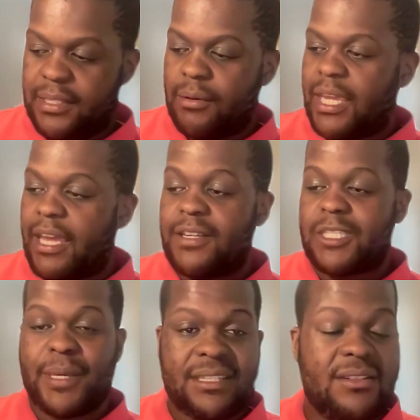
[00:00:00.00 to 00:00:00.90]
We have a
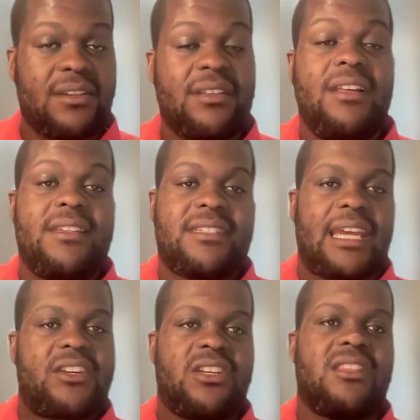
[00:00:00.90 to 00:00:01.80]
special
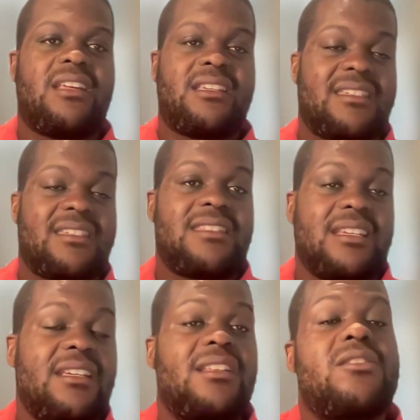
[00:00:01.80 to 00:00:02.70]
section that just
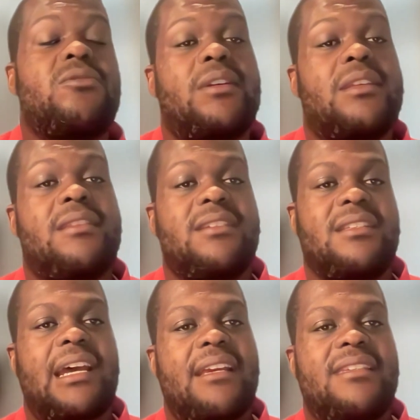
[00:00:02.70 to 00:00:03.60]
deals with
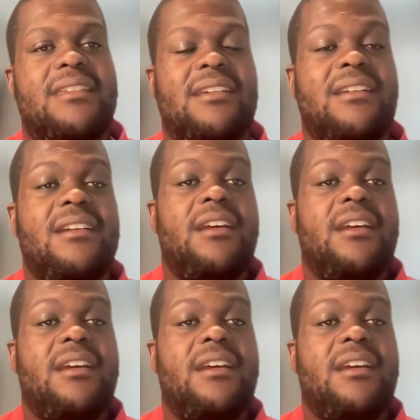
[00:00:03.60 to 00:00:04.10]
digitizing